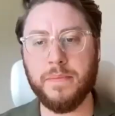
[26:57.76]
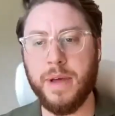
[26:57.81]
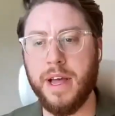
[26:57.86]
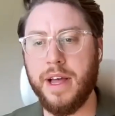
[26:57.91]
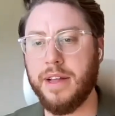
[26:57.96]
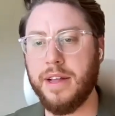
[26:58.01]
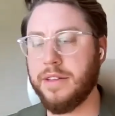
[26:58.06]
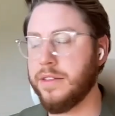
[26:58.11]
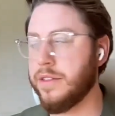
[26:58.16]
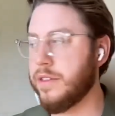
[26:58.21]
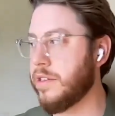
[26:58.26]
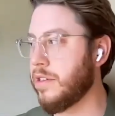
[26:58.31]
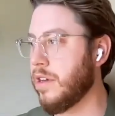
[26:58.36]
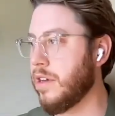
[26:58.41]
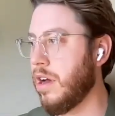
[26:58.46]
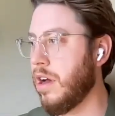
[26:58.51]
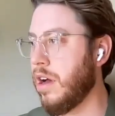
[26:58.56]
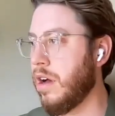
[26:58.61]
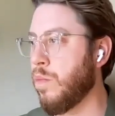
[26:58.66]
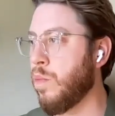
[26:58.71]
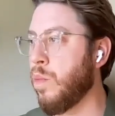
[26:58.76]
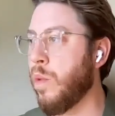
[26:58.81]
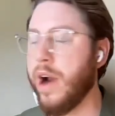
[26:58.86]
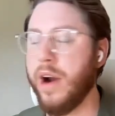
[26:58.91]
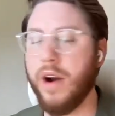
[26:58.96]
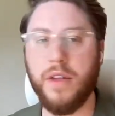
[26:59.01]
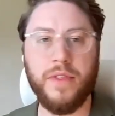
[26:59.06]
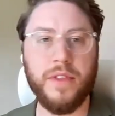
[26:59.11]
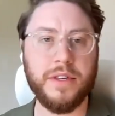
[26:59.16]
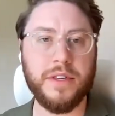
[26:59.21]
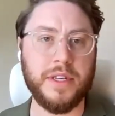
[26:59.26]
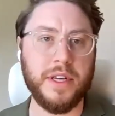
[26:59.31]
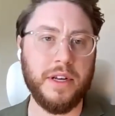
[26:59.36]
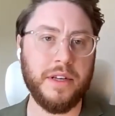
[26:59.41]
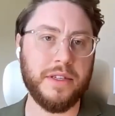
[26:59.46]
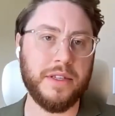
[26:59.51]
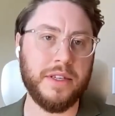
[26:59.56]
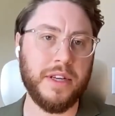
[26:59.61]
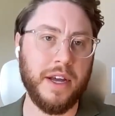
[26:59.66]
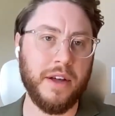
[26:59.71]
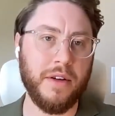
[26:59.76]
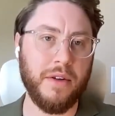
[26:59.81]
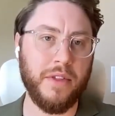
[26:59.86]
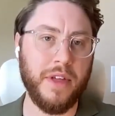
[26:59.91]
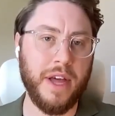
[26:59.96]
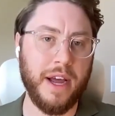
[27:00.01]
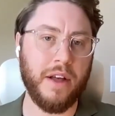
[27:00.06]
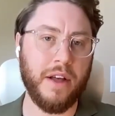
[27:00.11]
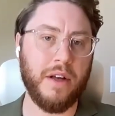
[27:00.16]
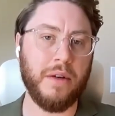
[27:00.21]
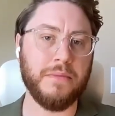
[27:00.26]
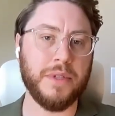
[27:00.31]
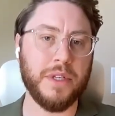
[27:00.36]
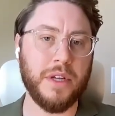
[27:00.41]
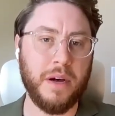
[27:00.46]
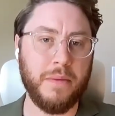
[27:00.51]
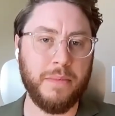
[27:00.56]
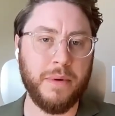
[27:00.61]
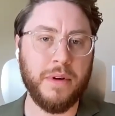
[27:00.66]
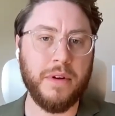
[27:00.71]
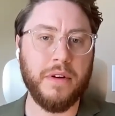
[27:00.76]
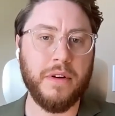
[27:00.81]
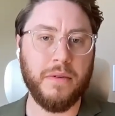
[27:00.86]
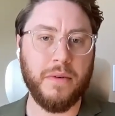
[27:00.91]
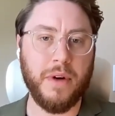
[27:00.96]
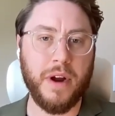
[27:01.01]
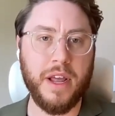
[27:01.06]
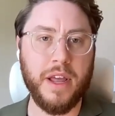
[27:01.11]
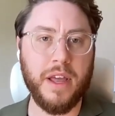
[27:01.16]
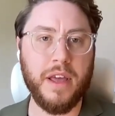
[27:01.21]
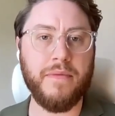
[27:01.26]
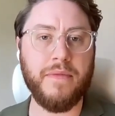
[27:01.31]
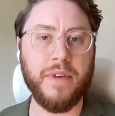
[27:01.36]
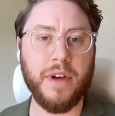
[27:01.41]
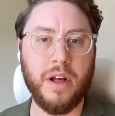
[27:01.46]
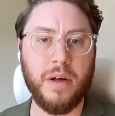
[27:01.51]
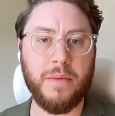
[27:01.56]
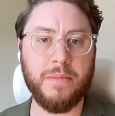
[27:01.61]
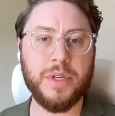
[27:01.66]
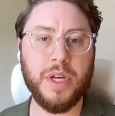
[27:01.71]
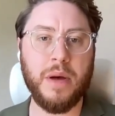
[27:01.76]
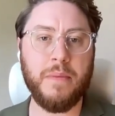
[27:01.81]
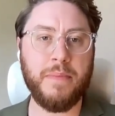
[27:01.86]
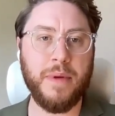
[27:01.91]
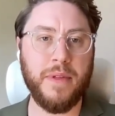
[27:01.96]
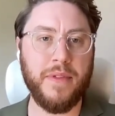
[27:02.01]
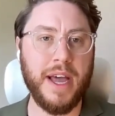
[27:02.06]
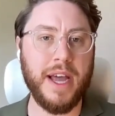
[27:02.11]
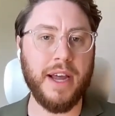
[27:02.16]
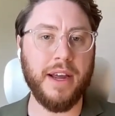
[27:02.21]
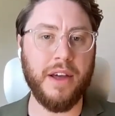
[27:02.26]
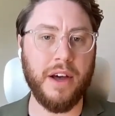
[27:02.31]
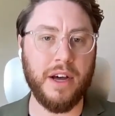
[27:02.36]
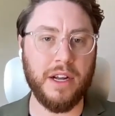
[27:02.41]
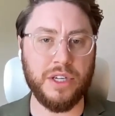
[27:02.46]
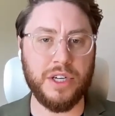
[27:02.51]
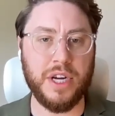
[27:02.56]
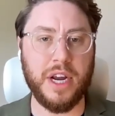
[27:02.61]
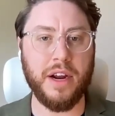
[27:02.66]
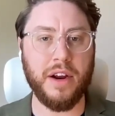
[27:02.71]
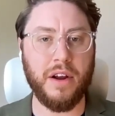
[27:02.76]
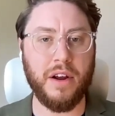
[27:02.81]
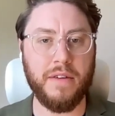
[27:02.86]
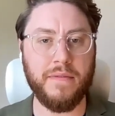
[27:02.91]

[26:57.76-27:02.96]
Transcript: depends where in the sales cycle that comes up, right? If it comes up in that gut check